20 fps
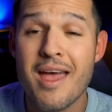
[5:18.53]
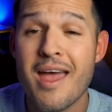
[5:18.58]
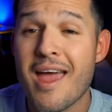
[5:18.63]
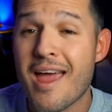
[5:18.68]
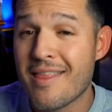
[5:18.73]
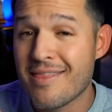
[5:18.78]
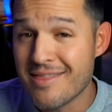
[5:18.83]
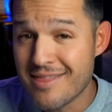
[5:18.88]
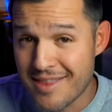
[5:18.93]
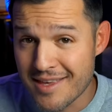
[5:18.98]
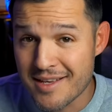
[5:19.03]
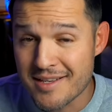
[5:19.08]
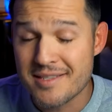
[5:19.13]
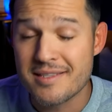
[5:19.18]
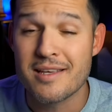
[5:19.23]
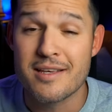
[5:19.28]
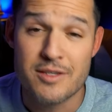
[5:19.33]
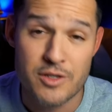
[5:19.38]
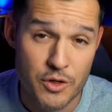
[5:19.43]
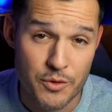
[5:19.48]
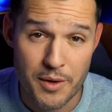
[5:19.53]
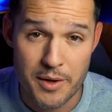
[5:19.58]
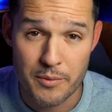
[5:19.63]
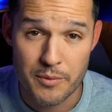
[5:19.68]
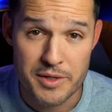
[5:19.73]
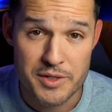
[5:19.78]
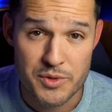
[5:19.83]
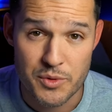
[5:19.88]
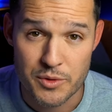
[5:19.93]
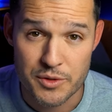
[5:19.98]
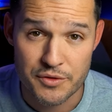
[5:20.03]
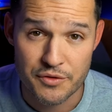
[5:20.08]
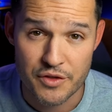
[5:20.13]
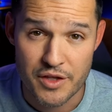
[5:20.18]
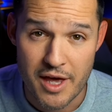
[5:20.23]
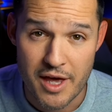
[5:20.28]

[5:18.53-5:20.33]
And this is a great resource for